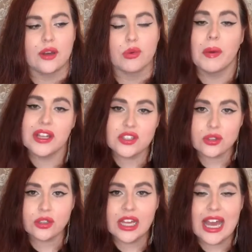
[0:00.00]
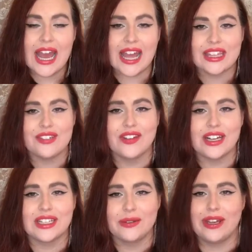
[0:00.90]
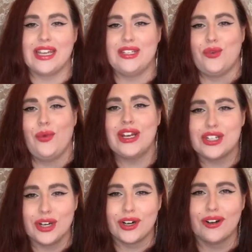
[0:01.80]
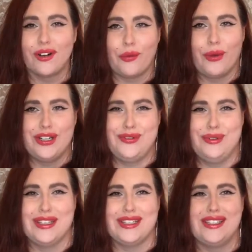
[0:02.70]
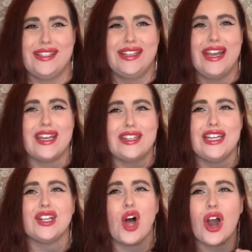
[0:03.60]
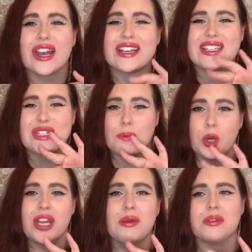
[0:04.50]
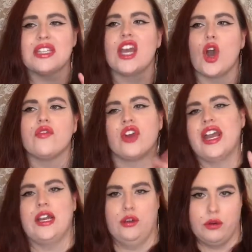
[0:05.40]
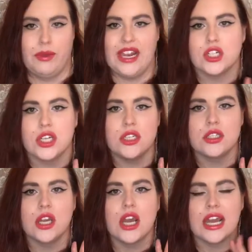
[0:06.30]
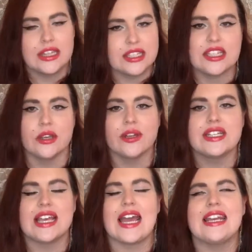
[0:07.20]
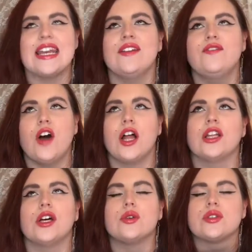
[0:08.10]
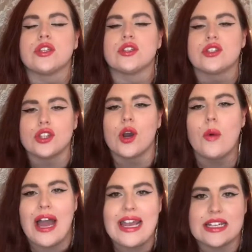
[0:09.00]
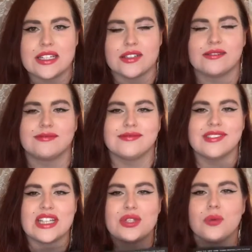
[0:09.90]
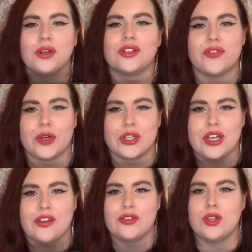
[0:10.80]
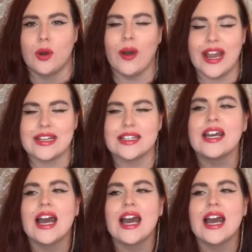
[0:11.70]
Rapunzel. And then finally we get to Winter, which was like the longest book. It was like over 800 pages in the series, and it follows Snow White, this world's version of Snow White.